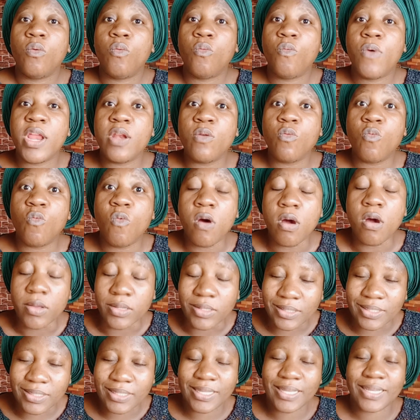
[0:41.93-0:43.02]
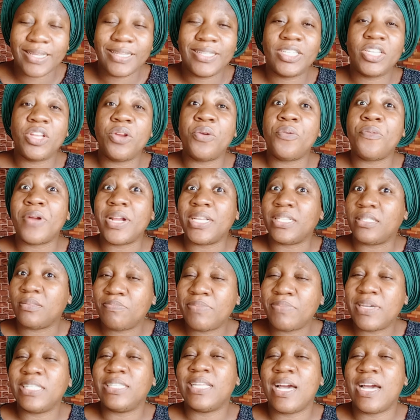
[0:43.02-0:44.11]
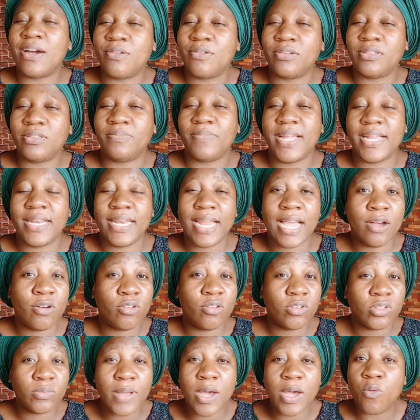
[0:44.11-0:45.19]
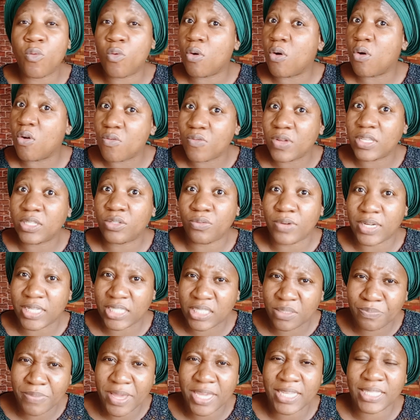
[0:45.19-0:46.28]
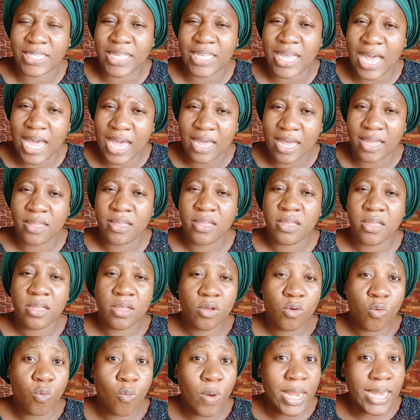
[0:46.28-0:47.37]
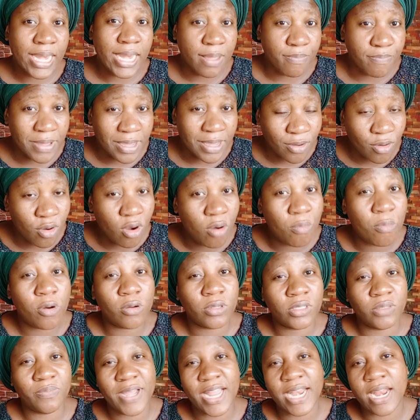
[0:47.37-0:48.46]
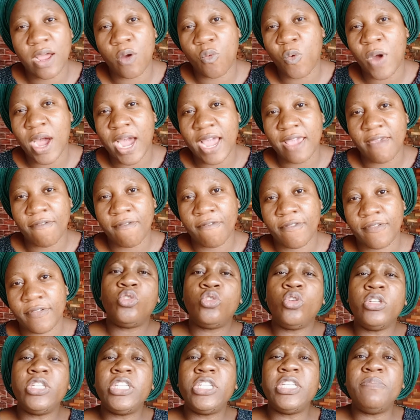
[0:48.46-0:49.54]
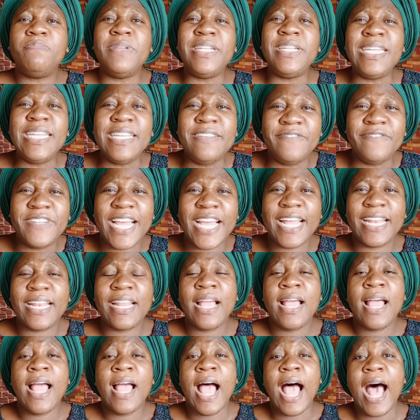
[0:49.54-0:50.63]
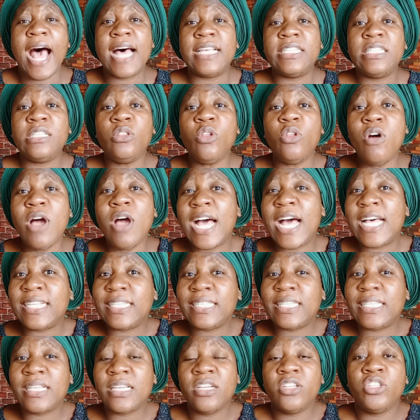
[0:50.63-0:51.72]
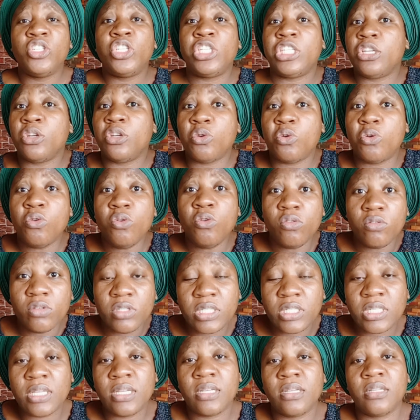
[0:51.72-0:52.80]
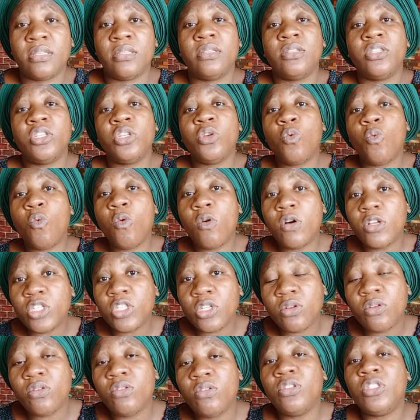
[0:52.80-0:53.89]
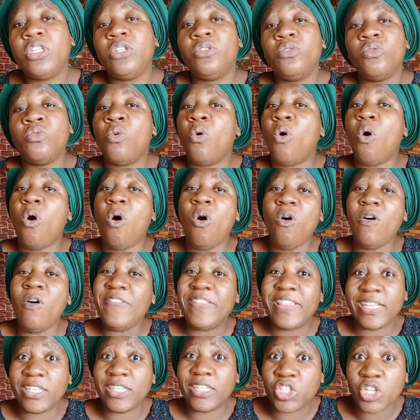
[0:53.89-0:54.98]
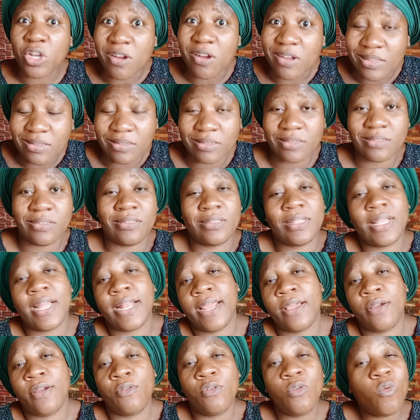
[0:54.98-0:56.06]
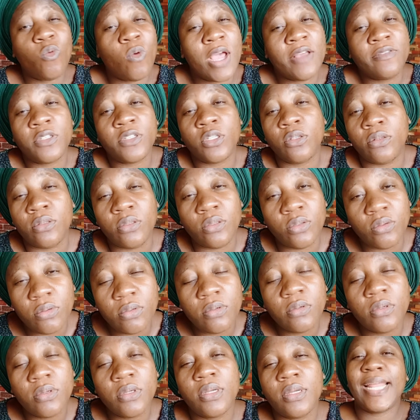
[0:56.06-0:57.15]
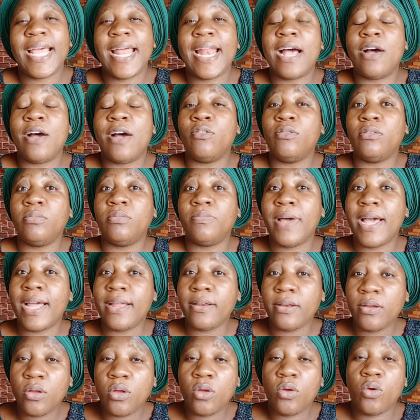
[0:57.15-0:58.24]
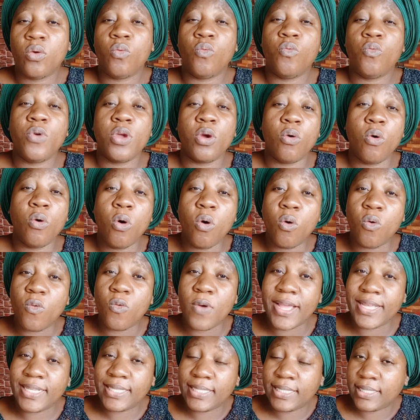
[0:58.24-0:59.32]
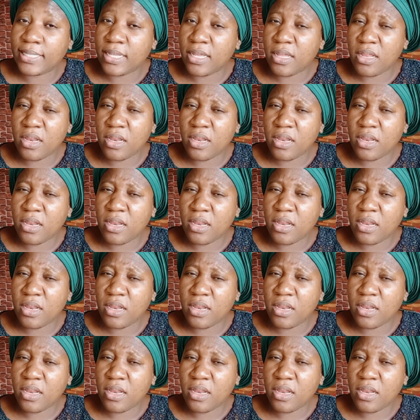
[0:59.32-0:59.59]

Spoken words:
when once she respect her husband will always respect her when they become husband and wife. So she believed that as long as she cooked, she washed clothes, she do all the choices that a good wife should do, that her husband will always